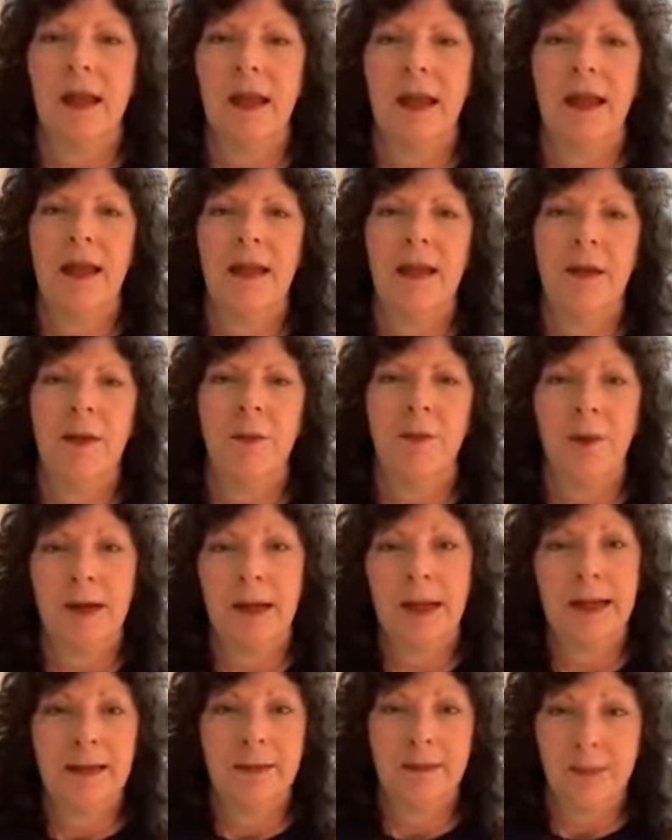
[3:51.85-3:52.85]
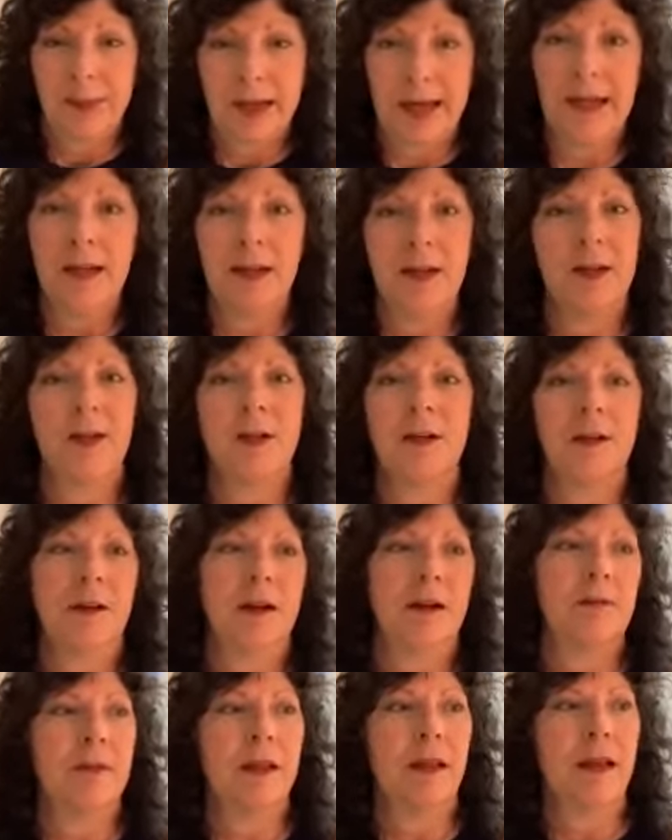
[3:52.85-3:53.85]
And when I painted
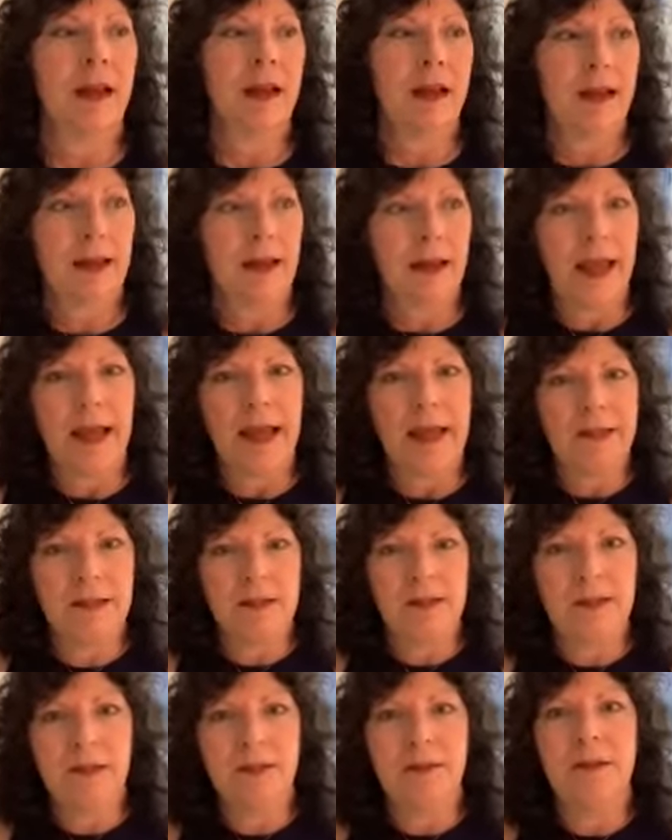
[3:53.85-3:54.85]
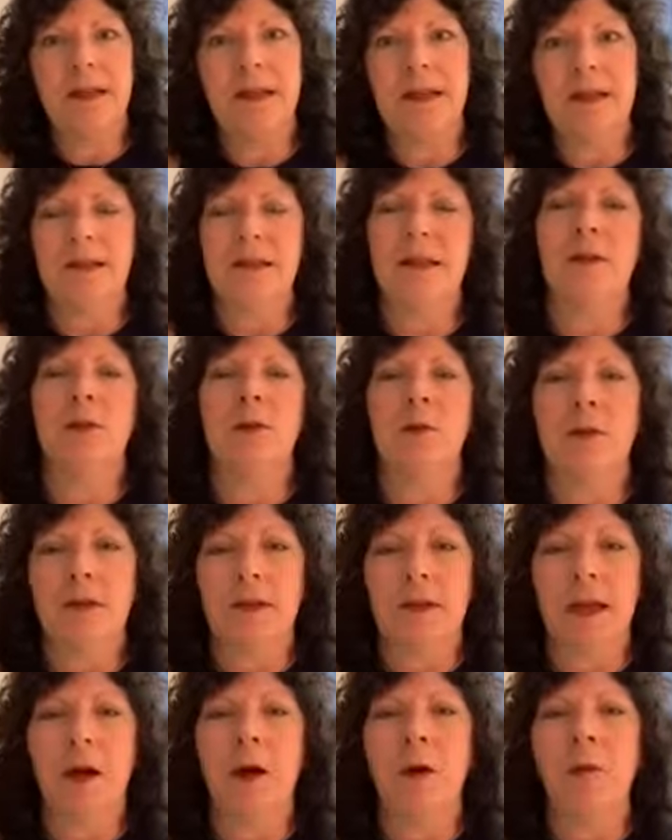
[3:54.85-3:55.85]
her, I had to do this in order
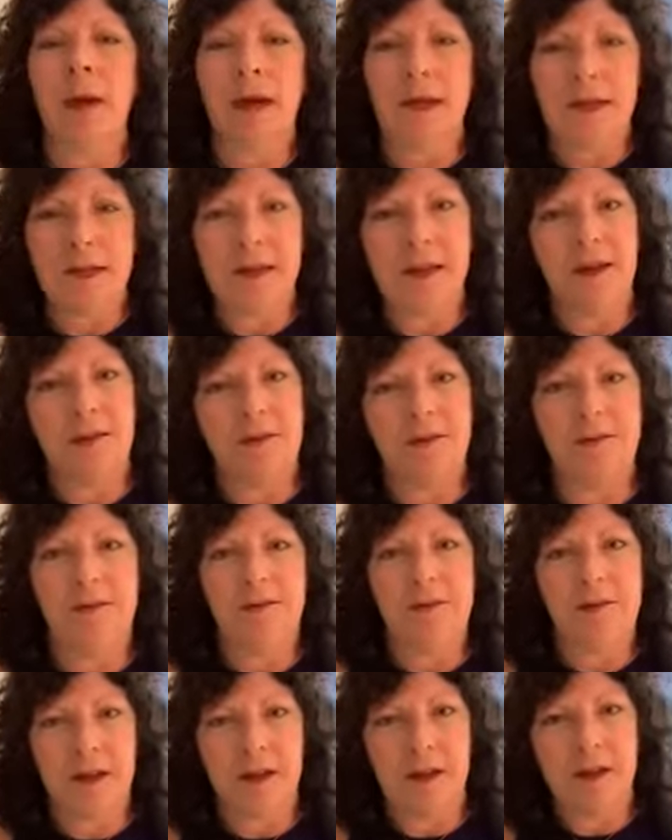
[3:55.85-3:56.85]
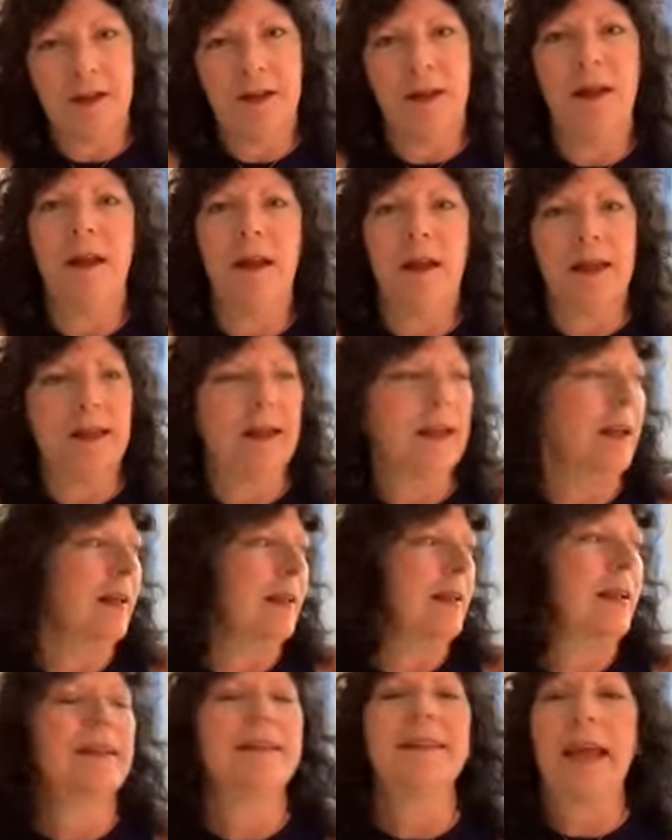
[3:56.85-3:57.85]
to help myself
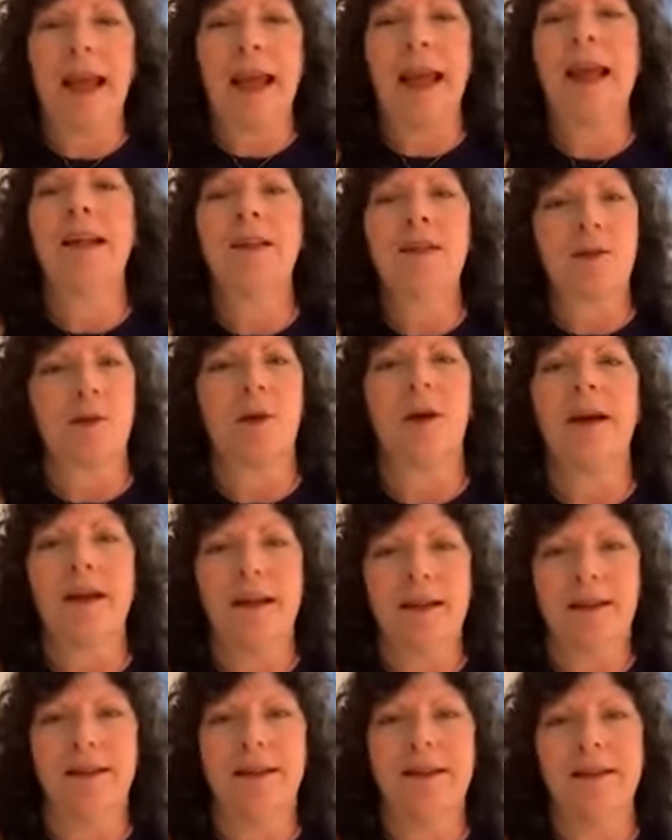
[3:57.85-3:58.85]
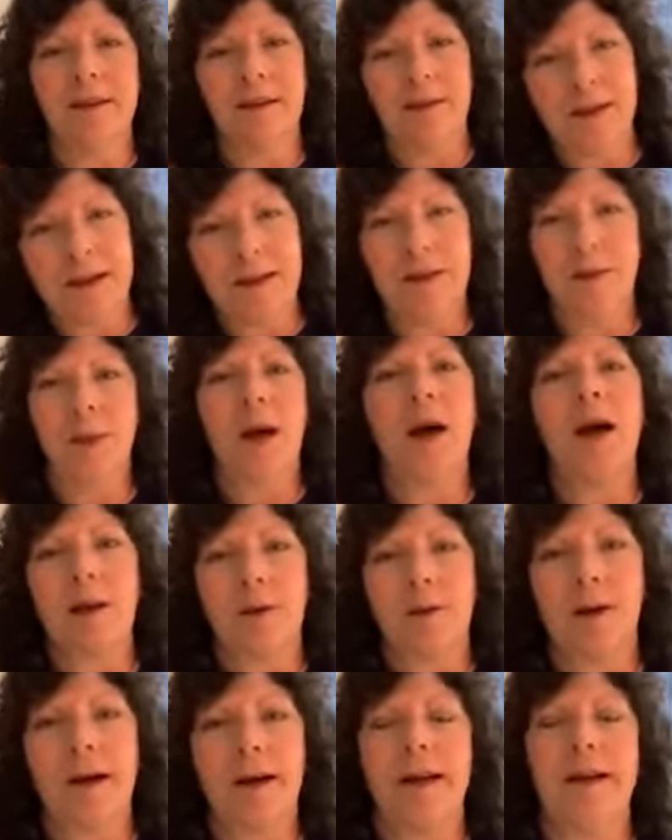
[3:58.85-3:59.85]
get the hands right, you know, get the body
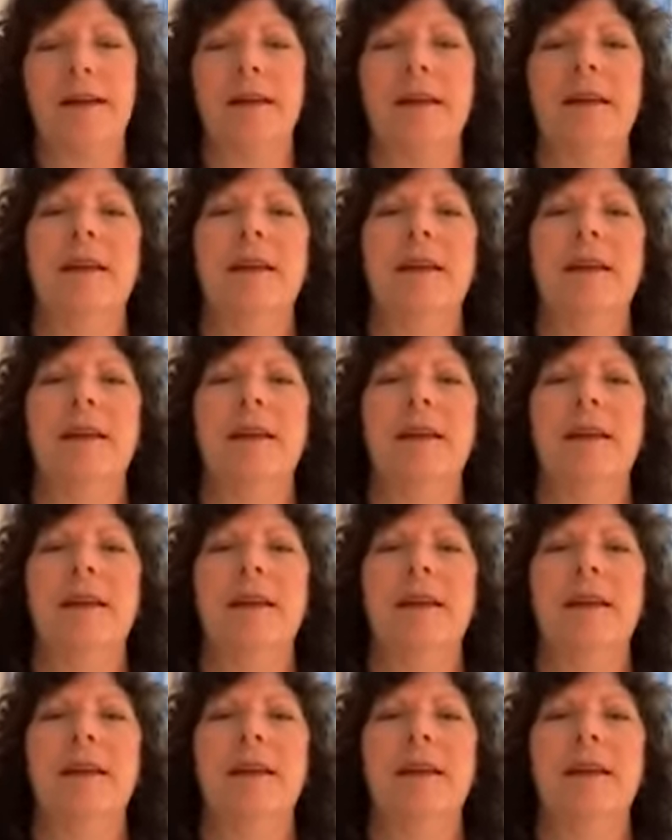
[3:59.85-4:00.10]
right.